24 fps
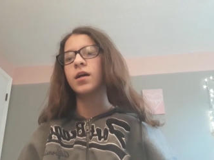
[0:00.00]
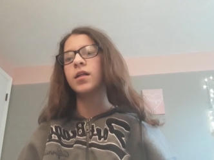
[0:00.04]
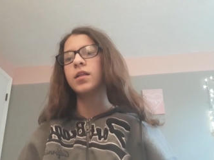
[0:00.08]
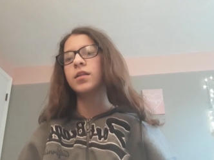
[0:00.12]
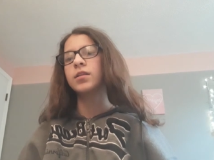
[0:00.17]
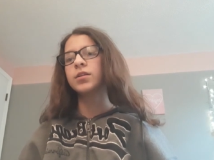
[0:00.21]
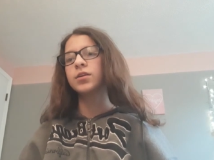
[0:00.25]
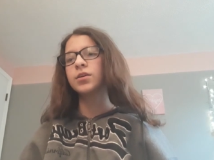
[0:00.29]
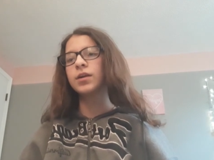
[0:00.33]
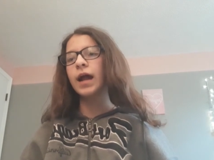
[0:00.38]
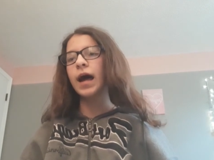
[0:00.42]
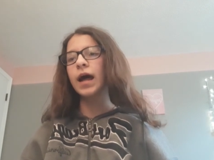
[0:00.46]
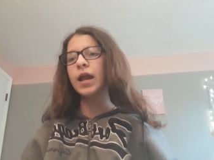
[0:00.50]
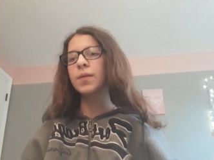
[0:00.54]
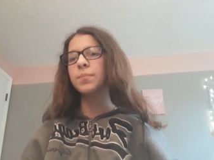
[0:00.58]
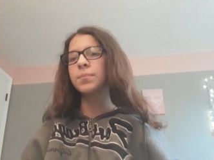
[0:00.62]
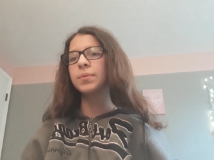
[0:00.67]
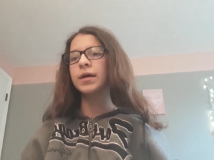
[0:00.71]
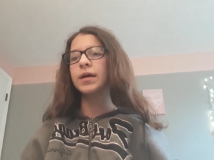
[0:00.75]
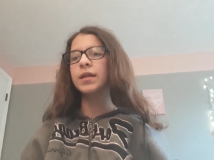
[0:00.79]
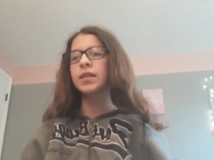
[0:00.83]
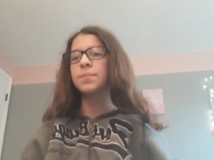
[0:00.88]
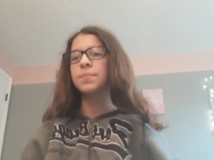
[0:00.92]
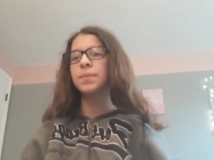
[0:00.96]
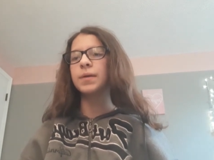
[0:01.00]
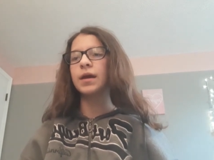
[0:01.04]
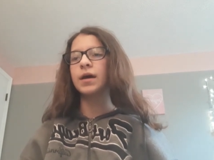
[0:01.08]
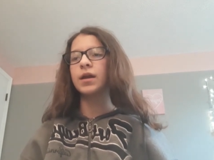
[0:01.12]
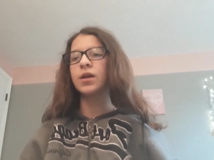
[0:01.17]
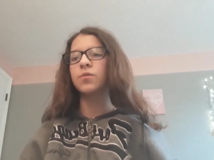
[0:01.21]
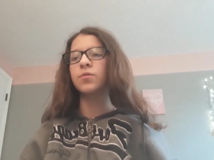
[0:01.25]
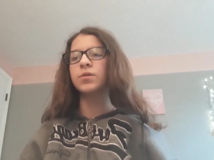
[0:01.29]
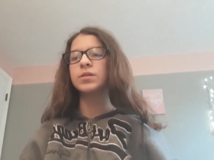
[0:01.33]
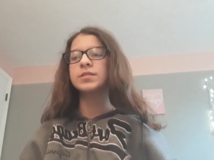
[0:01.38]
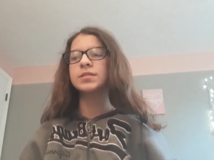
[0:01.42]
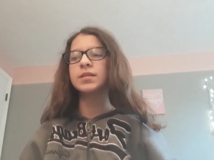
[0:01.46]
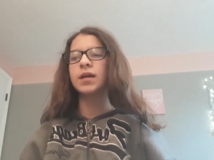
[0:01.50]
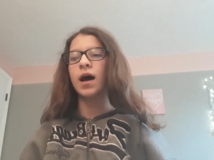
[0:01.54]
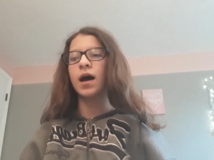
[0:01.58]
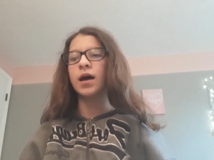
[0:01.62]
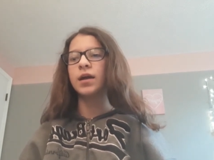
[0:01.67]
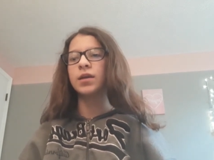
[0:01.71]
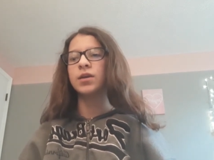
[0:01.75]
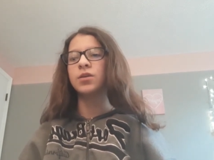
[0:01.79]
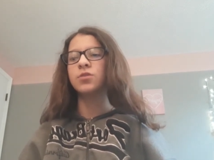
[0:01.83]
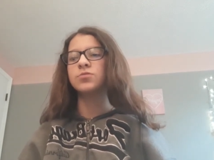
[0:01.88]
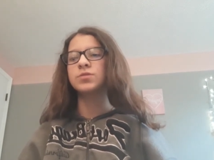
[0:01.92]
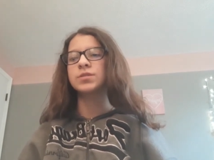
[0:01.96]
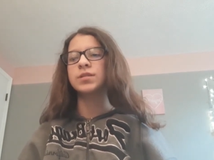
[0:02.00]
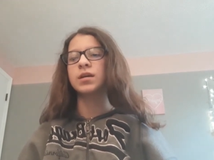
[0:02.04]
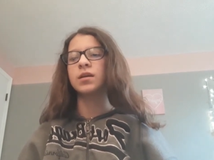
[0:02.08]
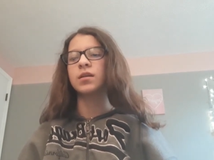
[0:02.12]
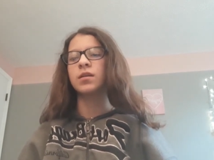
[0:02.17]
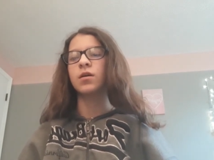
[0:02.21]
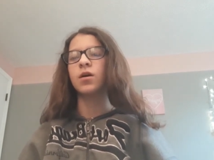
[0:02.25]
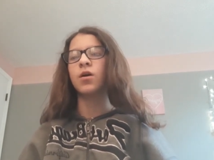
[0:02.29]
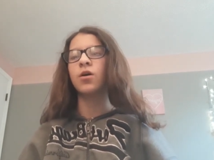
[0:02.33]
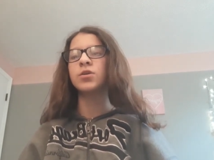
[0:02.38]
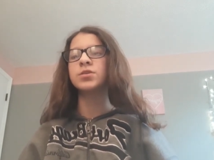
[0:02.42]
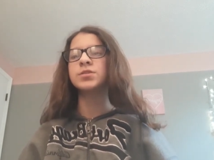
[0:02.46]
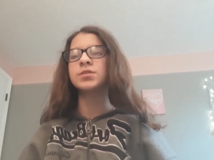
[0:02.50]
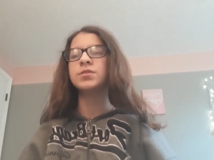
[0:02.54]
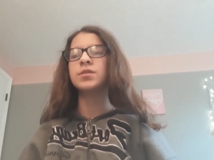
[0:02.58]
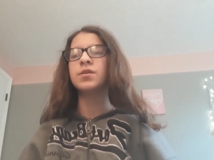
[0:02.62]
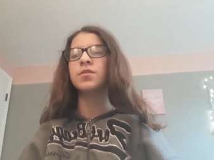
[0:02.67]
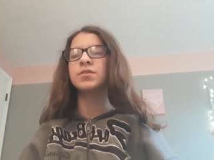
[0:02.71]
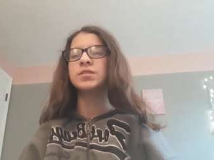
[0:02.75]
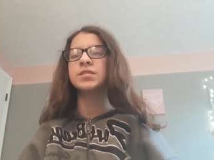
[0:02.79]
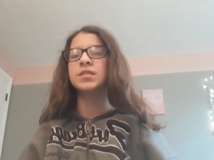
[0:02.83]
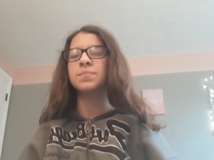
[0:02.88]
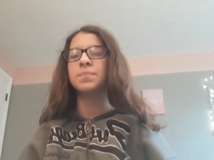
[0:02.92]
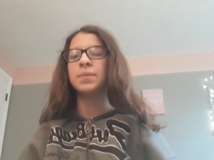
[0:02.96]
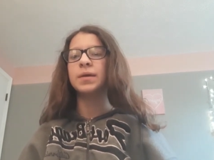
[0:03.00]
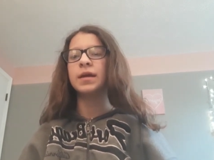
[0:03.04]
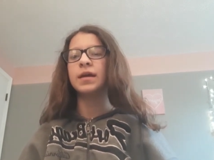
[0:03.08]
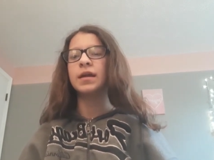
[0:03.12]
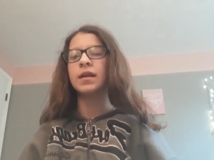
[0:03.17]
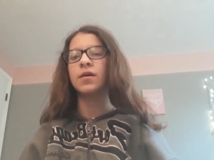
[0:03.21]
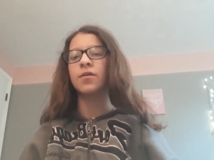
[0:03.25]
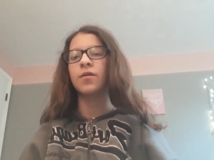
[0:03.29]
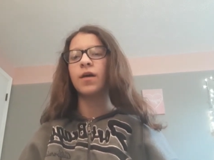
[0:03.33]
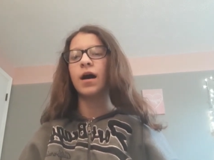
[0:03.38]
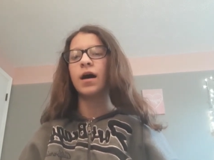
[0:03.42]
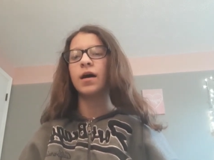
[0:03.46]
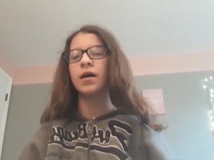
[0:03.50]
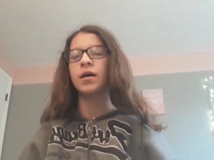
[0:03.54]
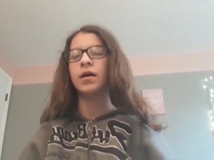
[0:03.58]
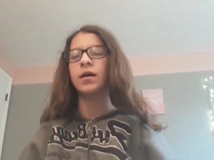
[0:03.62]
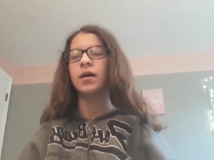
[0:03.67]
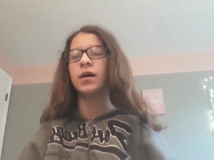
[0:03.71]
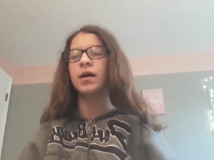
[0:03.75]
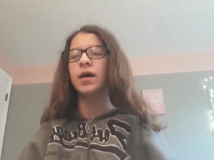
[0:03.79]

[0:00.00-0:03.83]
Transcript: Learn how to play the piano with Scott Houston, also known as the Piano Guy.